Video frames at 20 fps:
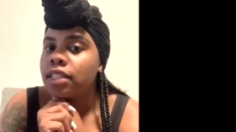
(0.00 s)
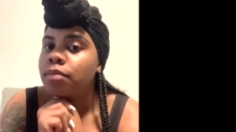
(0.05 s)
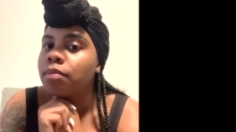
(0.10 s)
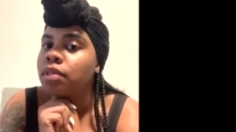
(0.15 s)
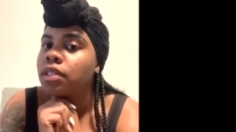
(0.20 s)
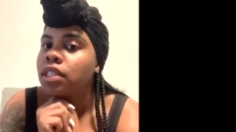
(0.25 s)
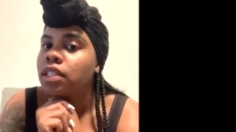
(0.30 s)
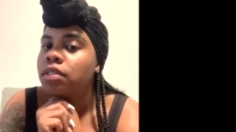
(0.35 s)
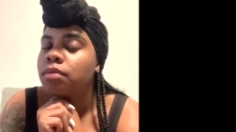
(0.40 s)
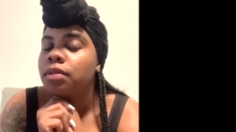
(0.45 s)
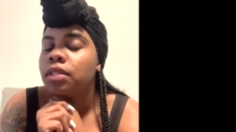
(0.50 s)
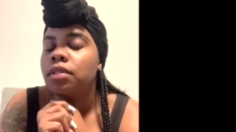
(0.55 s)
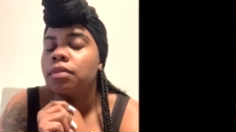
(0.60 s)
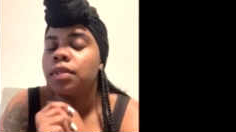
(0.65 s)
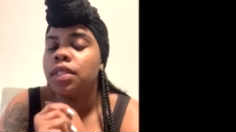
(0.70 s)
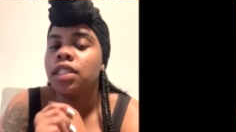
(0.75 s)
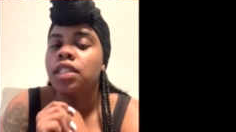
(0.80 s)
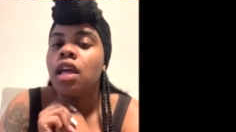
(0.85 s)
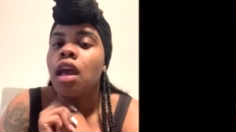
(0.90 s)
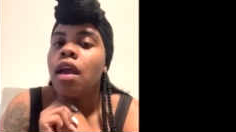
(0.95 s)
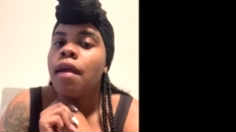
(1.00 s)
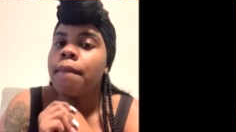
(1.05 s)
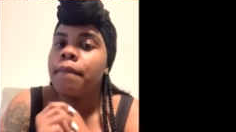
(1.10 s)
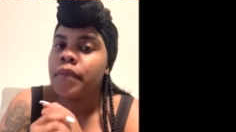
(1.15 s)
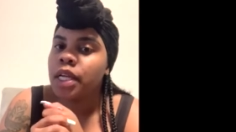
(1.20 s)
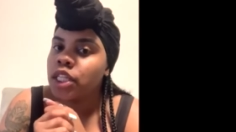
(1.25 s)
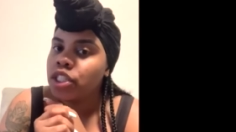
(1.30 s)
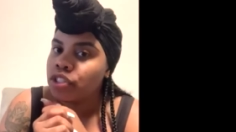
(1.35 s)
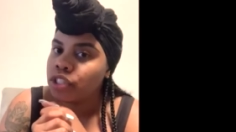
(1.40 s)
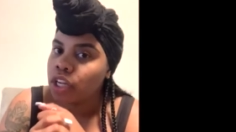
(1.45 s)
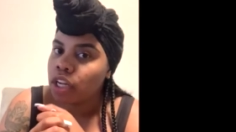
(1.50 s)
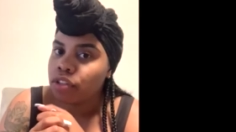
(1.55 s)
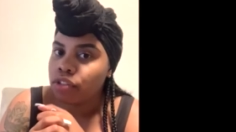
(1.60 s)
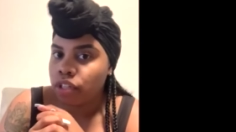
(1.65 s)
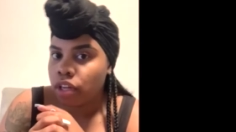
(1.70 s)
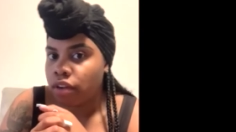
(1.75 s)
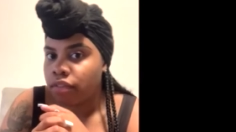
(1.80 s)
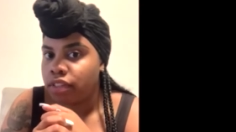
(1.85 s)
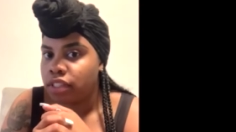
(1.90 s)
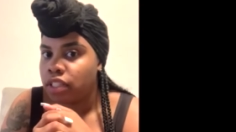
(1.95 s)
please make sure y'all do
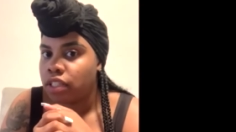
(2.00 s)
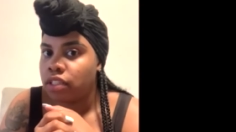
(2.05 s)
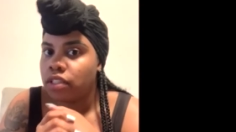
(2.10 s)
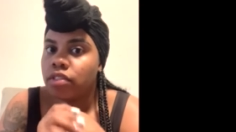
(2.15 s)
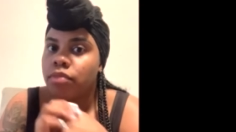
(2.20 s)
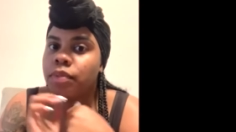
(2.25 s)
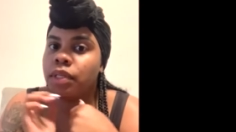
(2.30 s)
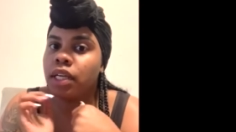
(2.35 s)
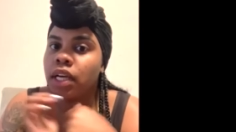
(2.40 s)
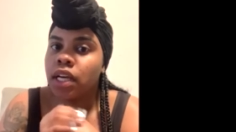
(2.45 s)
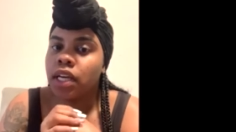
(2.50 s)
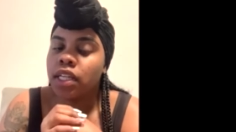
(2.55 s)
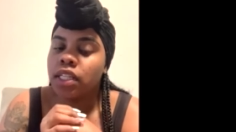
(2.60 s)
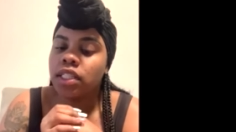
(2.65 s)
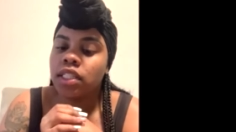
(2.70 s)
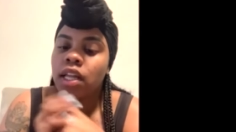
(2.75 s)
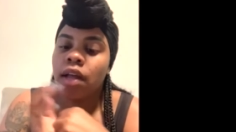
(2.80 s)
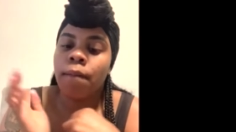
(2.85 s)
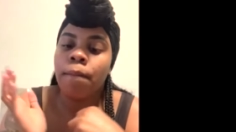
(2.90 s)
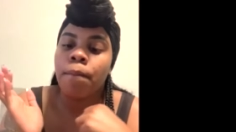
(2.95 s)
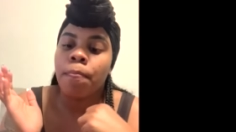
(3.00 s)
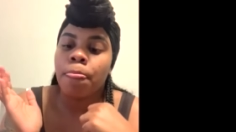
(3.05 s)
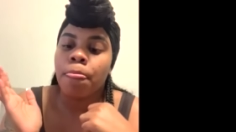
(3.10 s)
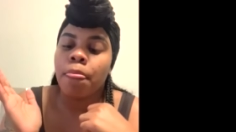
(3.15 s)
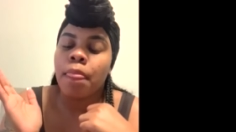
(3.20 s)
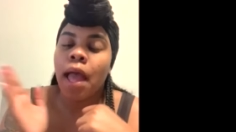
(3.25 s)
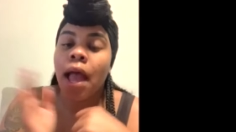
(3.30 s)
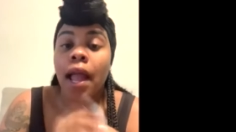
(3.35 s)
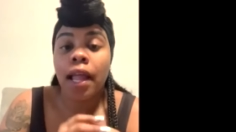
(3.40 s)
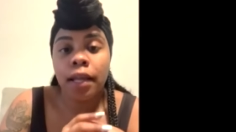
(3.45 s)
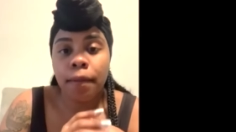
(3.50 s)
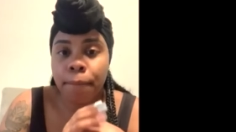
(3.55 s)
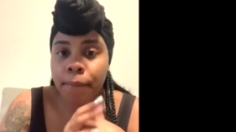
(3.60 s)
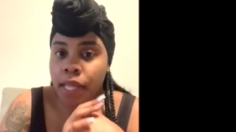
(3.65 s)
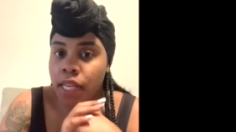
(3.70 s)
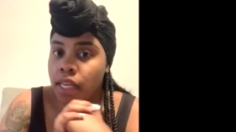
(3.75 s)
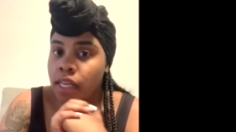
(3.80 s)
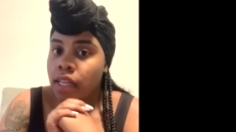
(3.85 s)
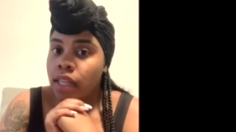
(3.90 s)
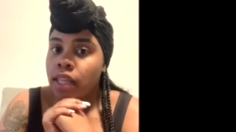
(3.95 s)
your research, because I am
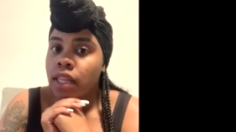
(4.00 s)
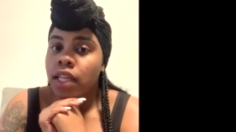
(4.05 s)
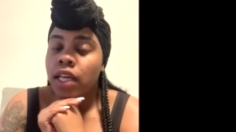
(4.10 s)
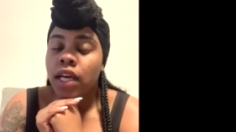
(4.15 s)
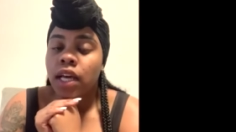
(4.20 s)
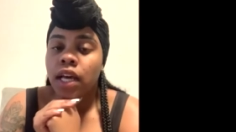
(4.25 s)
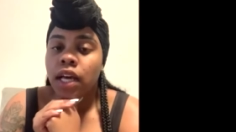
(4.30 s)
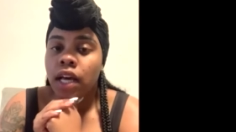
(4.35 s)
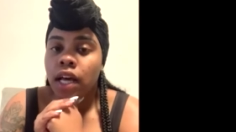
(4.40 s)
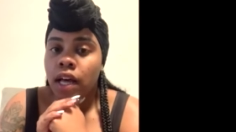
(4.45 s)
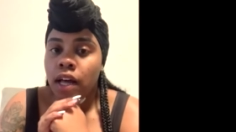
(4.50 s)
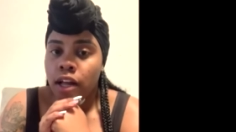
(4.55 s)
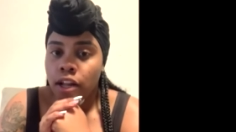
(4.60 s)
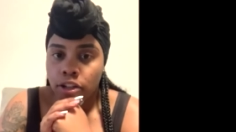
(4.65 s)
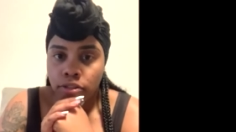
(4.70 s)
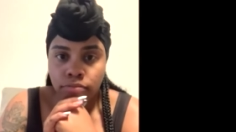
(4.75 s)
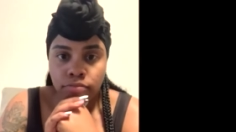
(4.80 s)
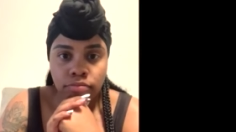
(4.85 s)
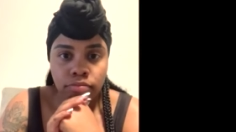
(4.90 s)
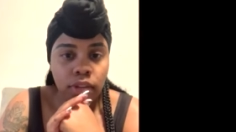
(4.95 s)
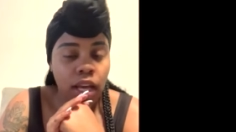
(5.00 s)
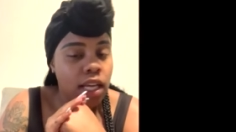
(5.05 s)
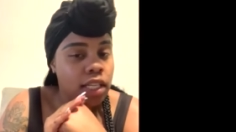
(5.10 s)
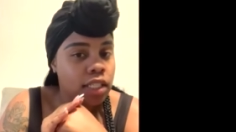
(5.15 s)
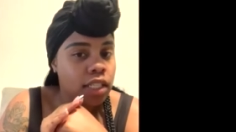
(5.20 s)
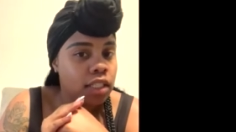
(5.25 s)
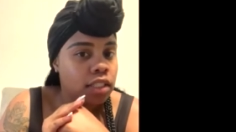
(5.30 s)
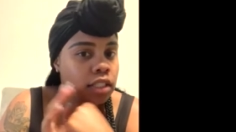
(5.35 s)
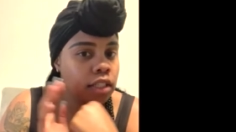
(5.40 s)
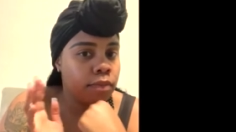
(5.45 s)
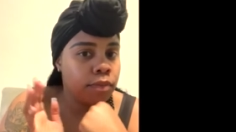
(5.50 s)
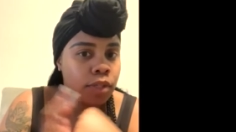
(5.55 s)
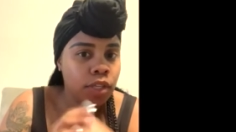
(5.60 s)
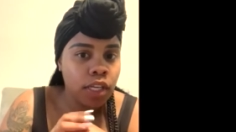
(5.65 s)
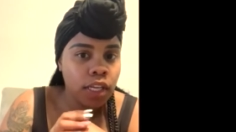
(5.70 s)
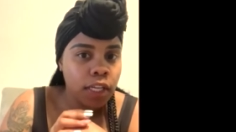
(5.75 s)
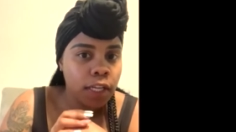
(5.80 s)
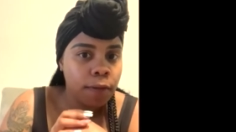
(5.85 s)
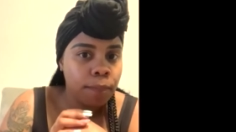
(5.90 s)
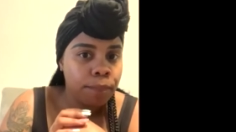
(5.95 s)
in the Essex
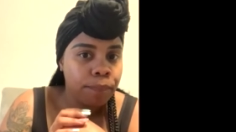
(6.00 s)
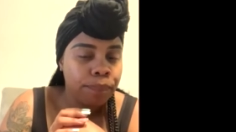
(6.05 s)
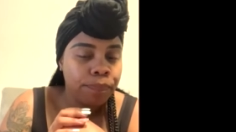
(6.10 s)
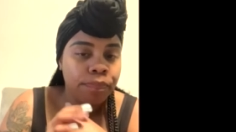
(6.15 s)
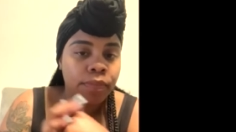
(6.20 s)
community,